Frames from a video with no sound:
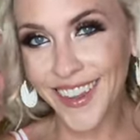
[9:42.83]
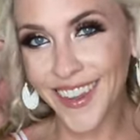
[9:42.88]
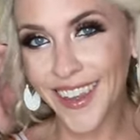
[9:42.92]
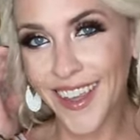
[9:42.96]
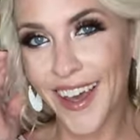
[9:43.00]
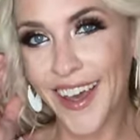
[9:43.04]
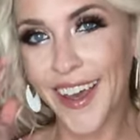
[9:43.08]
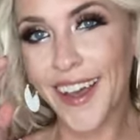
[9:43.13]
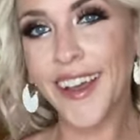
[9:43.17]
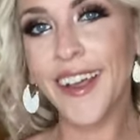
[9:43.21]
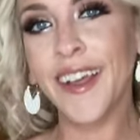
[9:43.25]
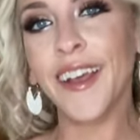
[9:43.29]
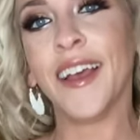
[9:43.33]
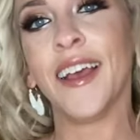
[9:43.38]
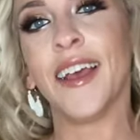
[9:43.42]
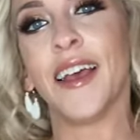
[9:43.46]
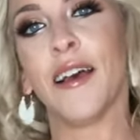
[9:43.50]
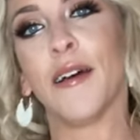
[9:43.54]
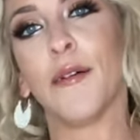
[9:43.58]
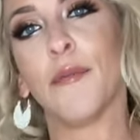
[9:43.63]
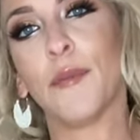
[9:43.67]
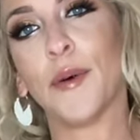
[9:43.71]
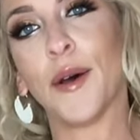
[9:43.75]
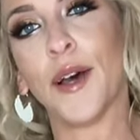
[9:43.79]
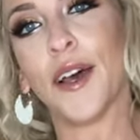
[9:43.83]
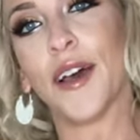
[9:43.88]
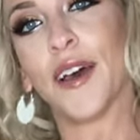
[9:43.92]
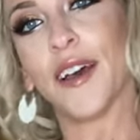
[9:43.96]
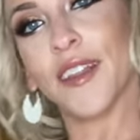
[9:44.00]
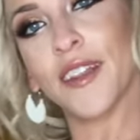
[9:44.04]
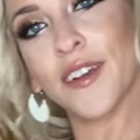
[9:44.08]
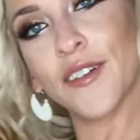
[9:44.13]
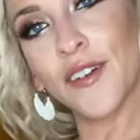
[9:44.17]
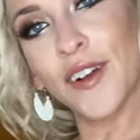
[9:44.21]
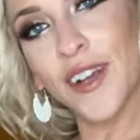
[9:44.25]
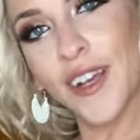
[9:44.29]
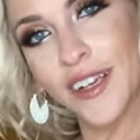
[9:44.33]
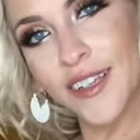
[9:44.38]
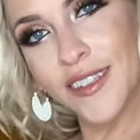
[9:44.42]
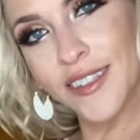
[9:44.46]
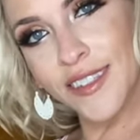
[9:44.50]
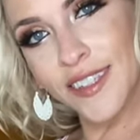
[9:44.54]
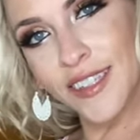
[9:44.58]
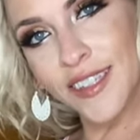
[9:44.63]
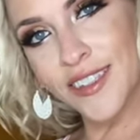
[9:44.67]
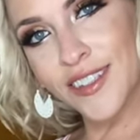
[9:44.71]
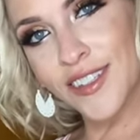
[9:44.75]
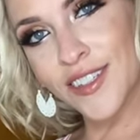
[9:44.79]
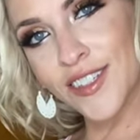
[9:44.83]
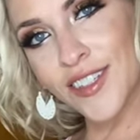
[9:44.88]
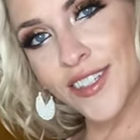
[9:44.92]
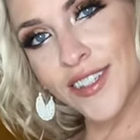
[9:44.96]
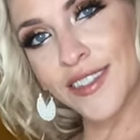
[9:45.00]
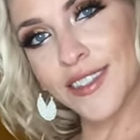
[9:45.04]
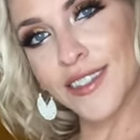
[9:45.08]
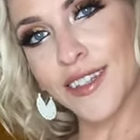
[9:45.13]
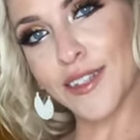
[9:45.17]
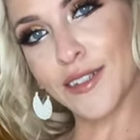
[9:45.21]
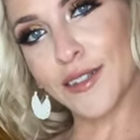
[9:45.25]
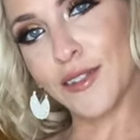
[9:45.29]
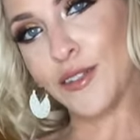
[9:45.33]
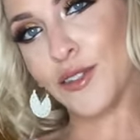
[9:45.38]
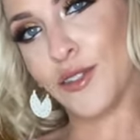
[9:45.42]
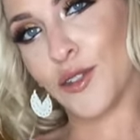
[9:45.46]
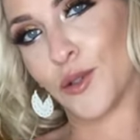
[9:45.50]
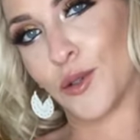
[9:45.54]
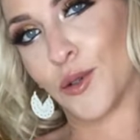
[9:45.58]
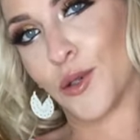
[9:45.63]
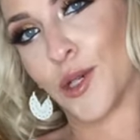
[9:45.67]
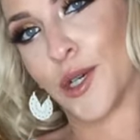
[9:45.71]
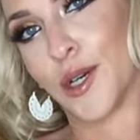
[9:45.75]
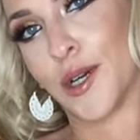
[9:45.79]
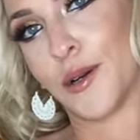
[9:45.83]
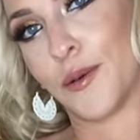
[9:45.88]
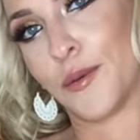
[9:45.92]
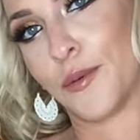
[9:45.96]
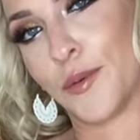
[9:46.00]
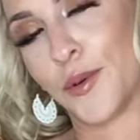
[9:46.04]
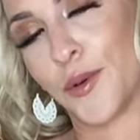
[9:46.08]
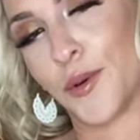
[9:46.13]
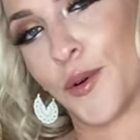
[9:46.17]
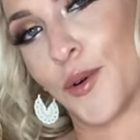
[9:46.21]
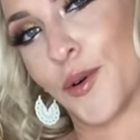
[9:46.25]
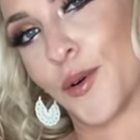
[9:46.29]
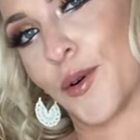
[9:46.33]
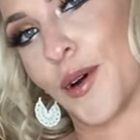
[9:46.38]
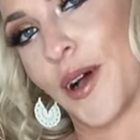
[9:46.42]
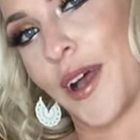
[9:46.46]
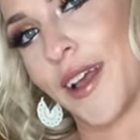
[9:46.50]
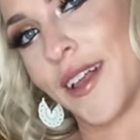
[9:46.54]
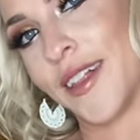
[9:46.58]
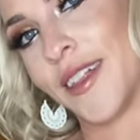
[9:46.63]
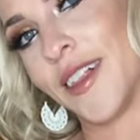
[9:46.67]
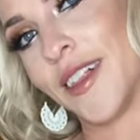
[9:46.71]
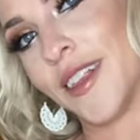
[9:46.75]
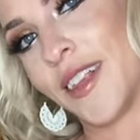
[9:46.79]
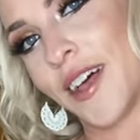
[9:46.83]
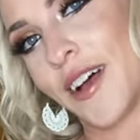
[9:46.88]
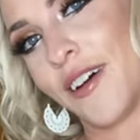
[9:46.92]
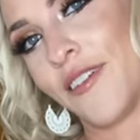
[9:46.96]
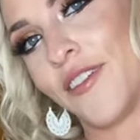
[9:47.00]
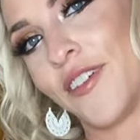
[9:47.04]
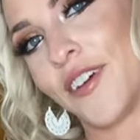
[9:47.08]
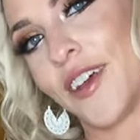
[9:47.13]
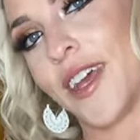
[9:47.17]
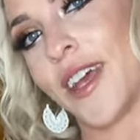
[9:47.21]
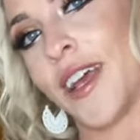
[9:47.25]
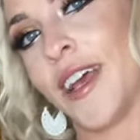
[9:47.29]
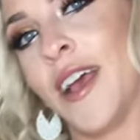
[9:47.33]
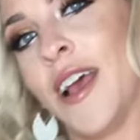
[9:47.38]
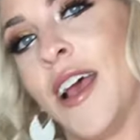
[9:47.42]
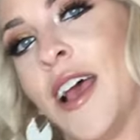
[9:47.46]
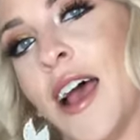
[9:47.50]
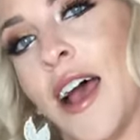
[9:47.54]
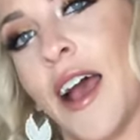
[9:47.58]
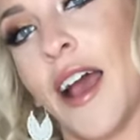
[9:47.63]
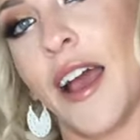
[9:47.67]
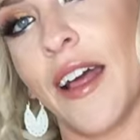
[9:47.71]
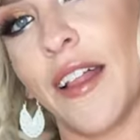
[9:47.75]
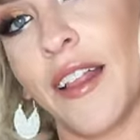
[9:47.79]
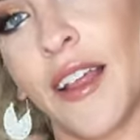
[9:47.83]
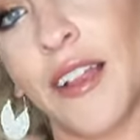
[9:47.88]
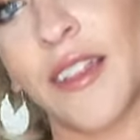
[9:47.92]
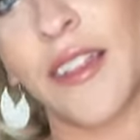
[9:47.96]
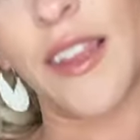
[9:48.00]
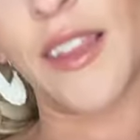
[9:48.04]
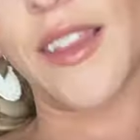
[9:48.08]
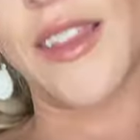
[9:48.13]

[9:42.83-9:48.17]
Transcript: that. But otherwise, it's just adorable. I love it. I like the